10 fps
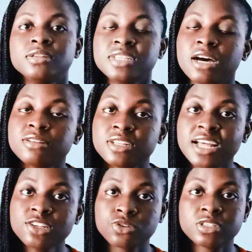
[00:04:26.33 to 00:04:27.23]
Now the
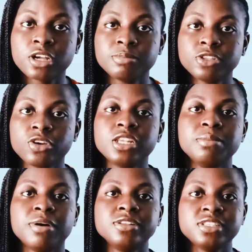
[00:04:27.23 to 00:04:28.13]
last trait I'll be talking
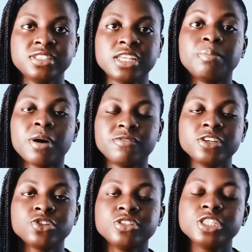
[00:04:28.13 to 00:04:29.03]
about is that
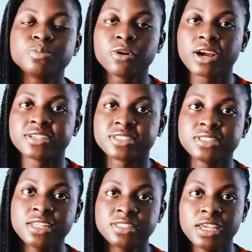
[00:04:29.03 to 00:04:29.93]
perfectionists
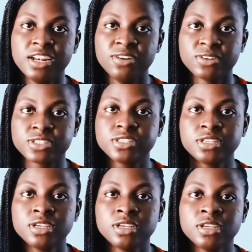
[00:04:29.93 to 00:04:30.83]
procrastinate a lot.
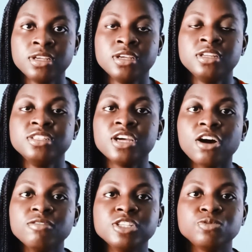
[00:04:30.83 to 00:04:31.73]
They're
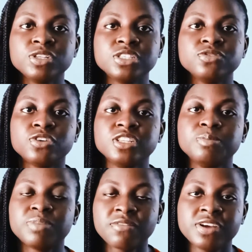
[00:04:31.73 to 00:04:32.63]
always waiting for the
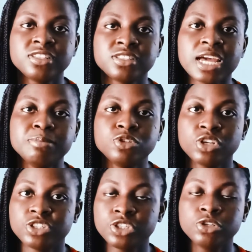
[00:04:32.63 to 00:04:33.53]
perfect time to
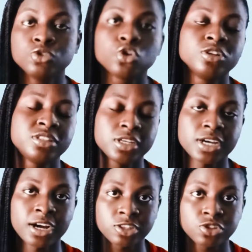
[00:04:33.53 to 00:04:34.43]
execute or take
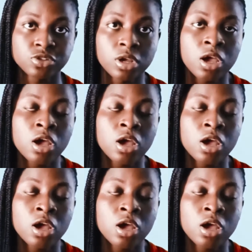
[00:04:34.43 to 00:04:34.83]
action.